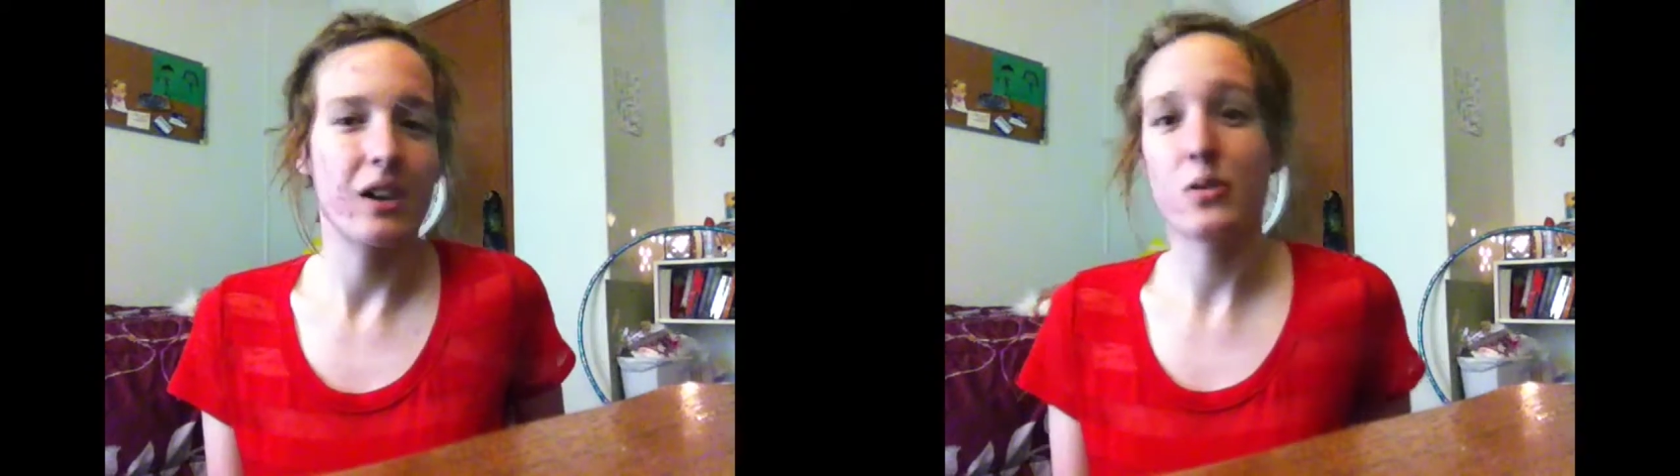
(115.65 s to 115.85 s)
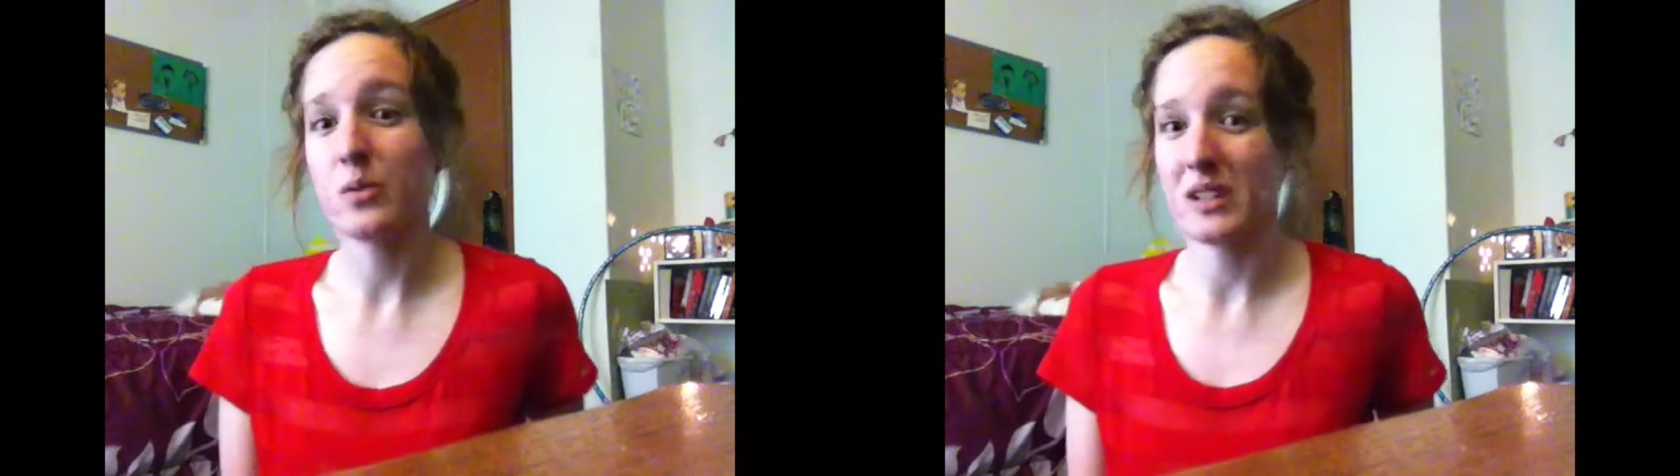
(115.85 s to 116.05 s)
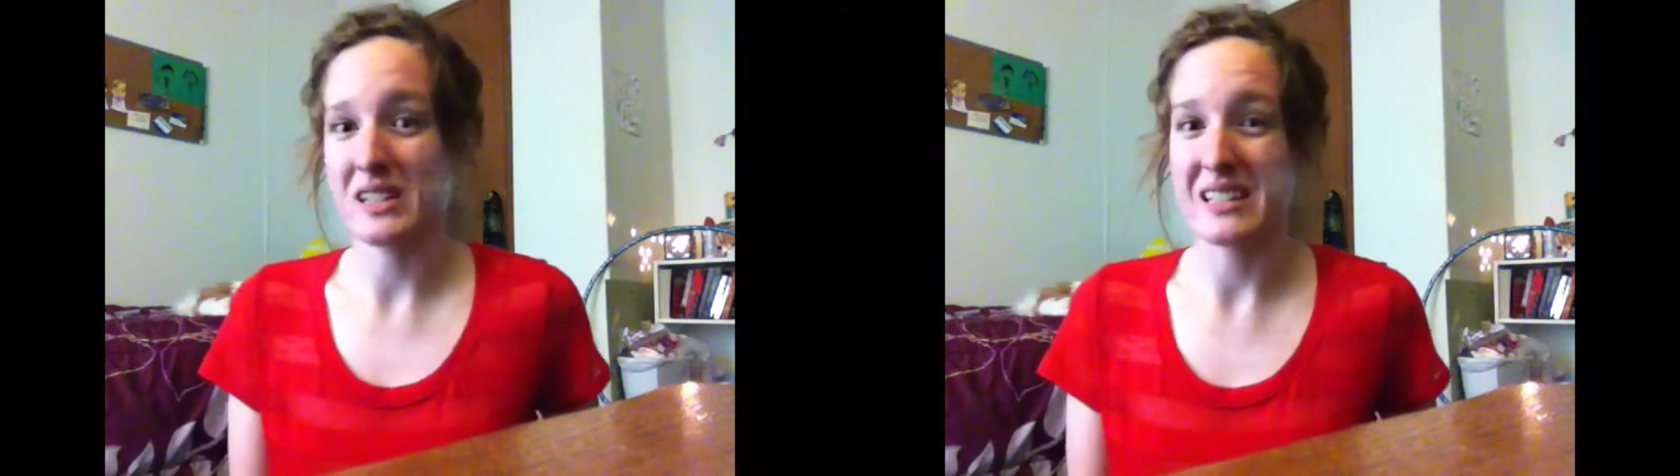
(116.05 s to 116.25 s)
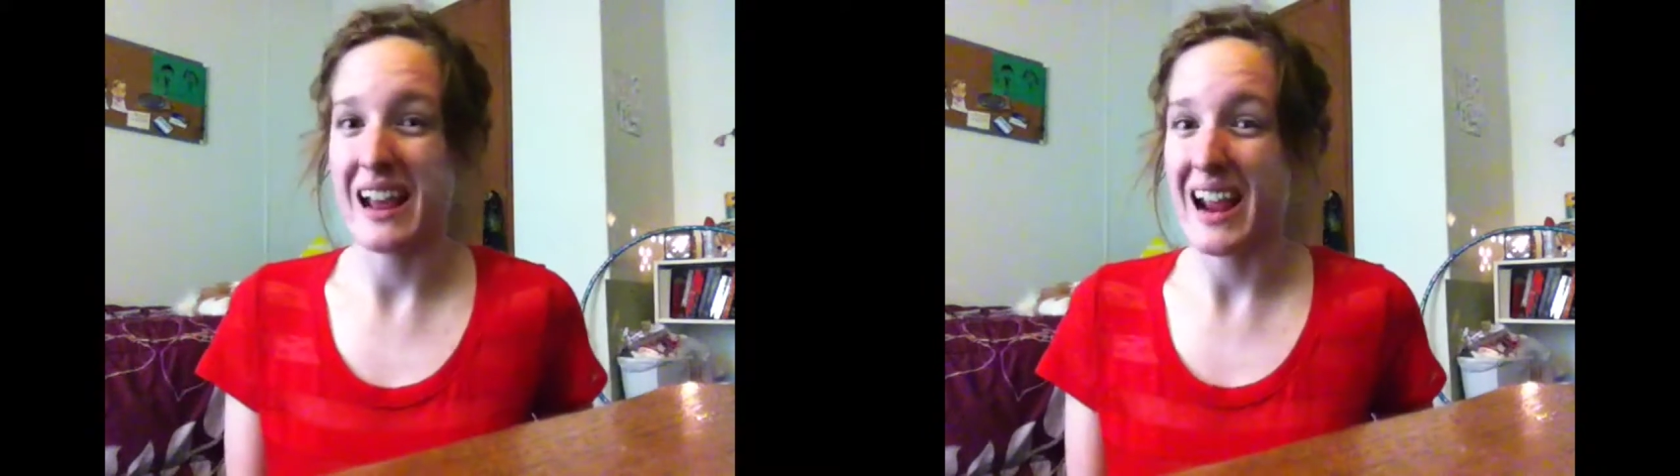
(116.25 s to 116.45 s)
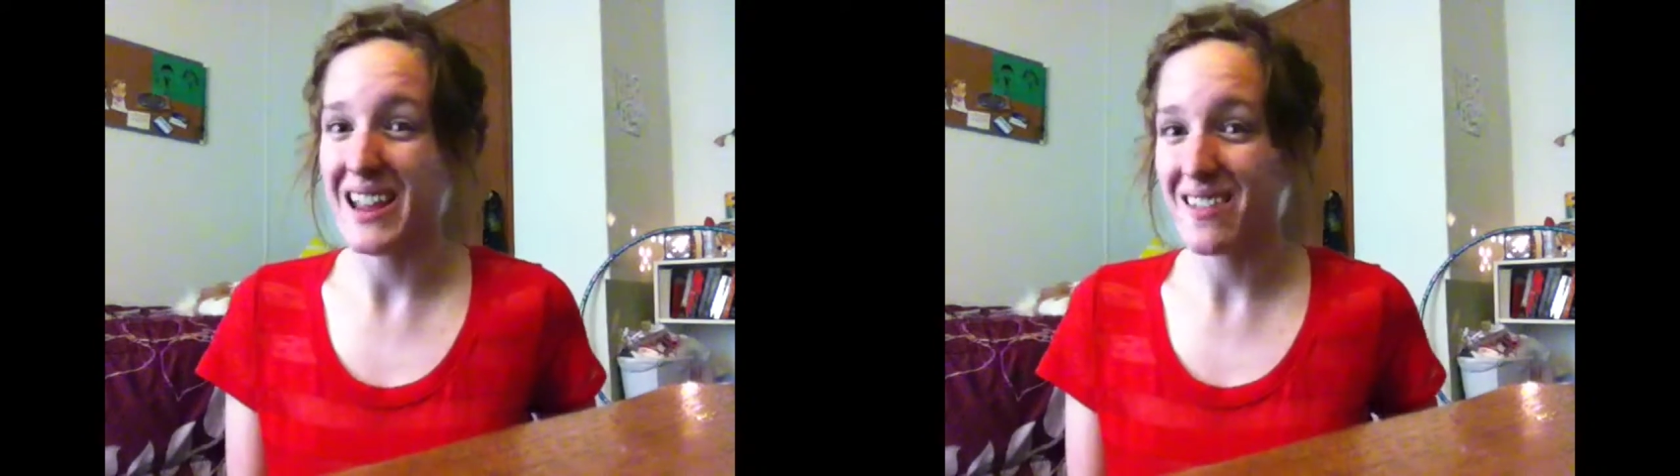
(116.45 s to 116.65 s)
don't want to
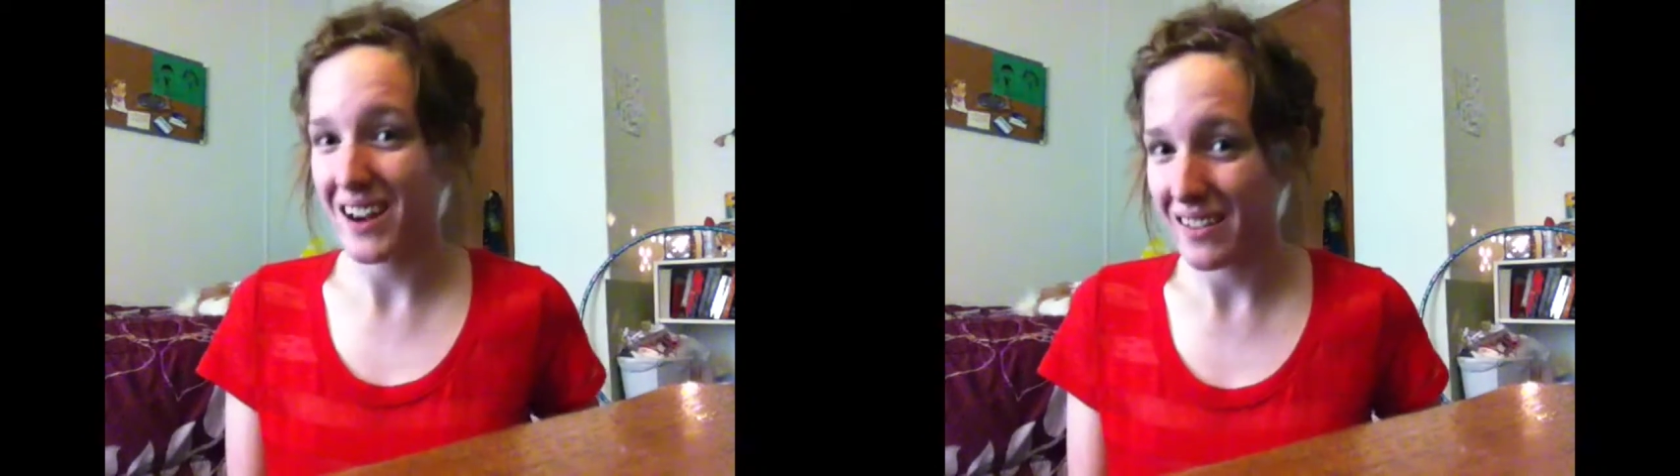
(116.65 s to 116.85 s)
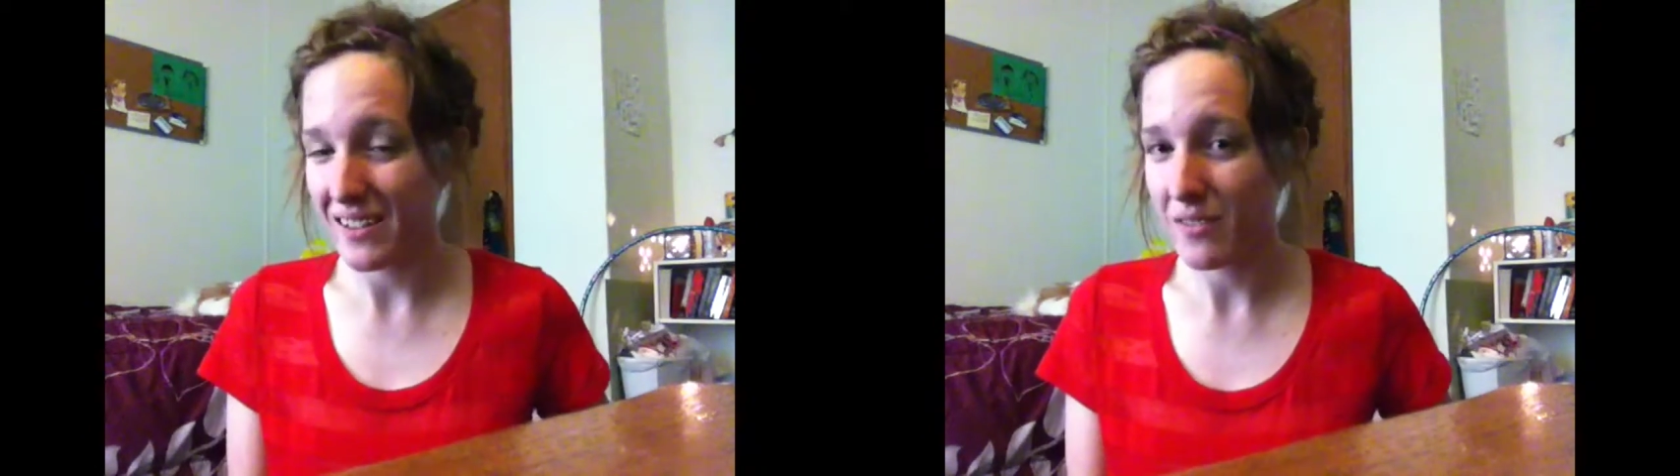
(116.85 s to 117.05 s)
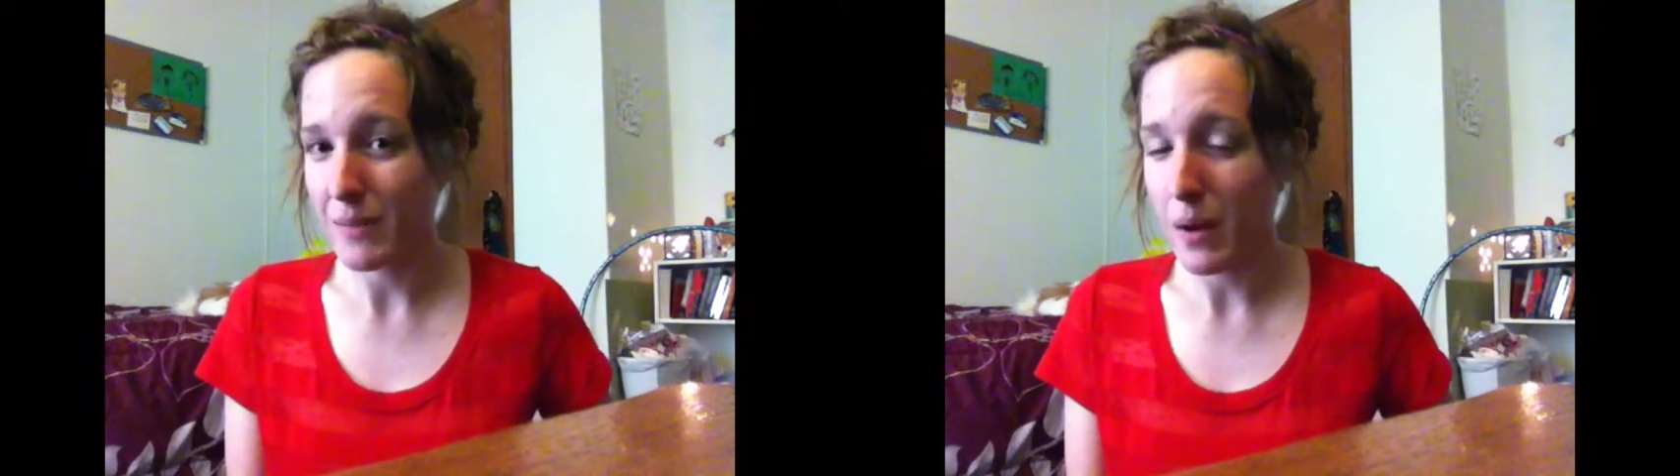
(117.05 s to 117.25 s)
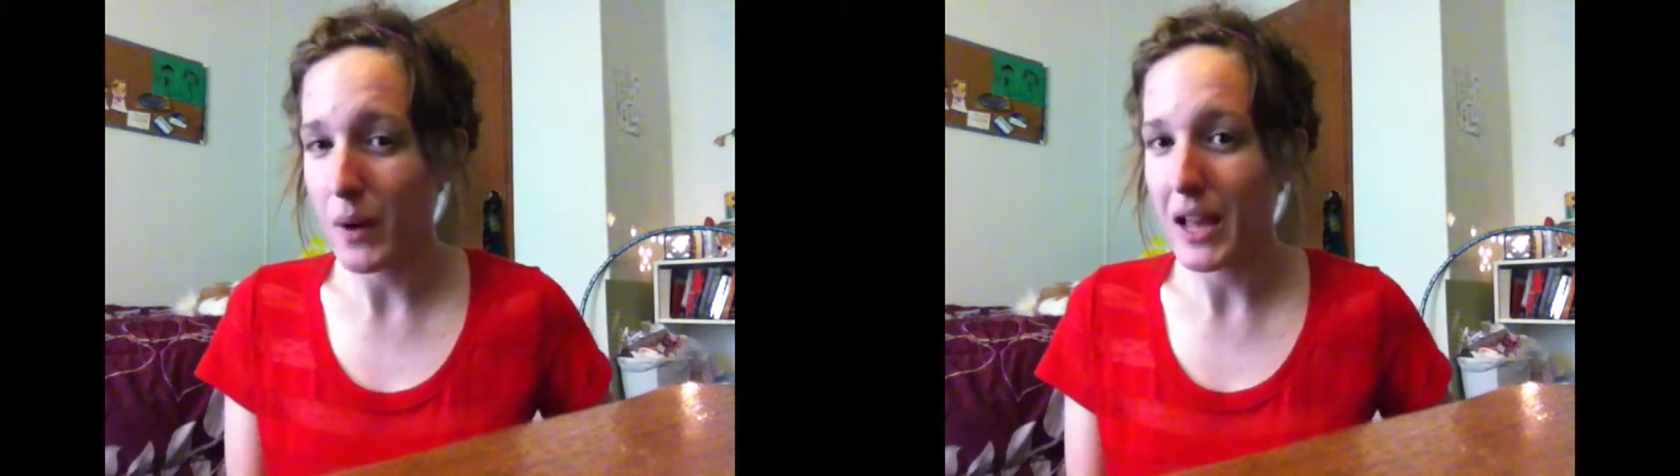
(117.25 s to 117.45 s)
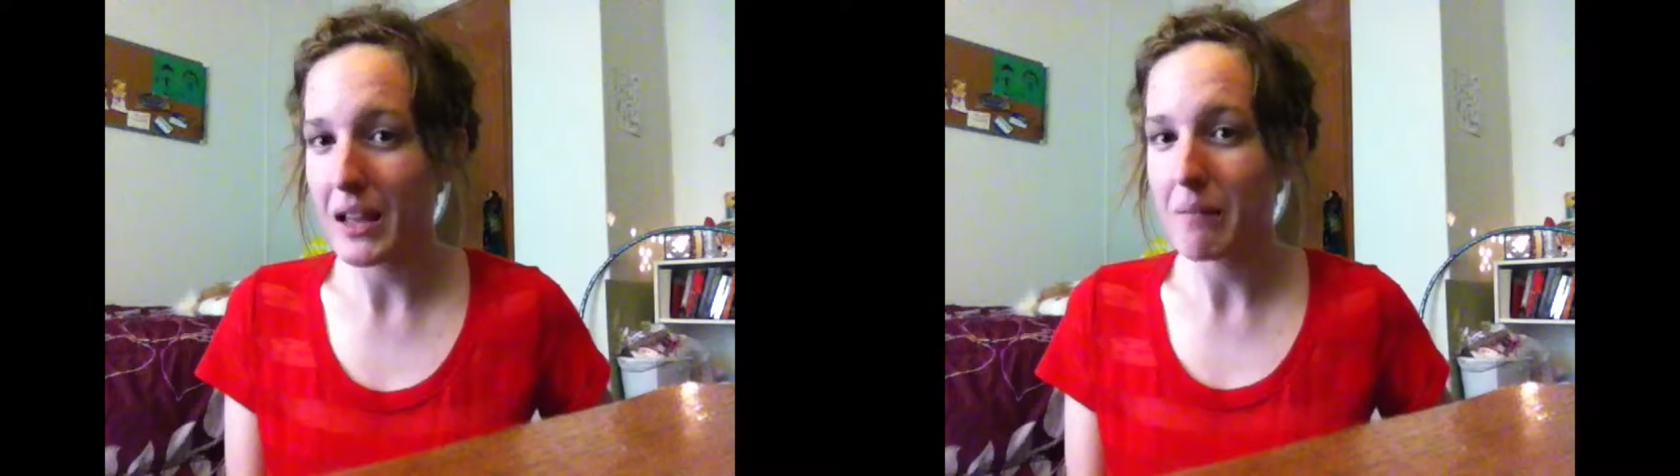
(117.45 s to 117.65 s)
say that I think of him that
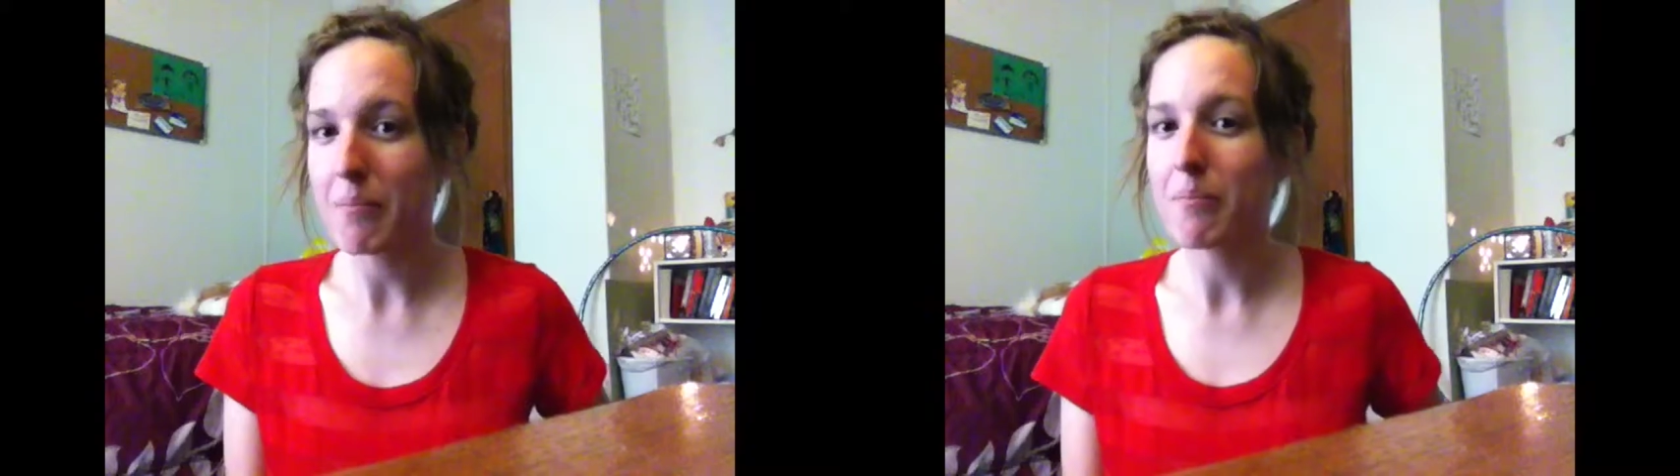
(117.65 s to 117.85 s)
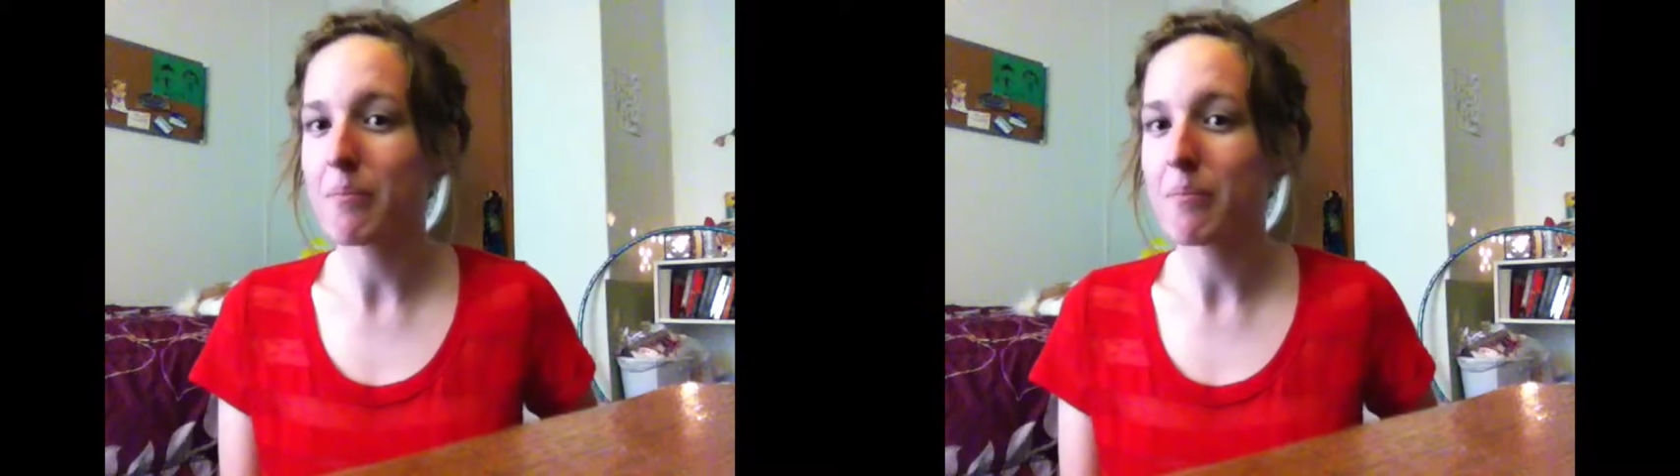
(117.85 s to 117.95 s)
way,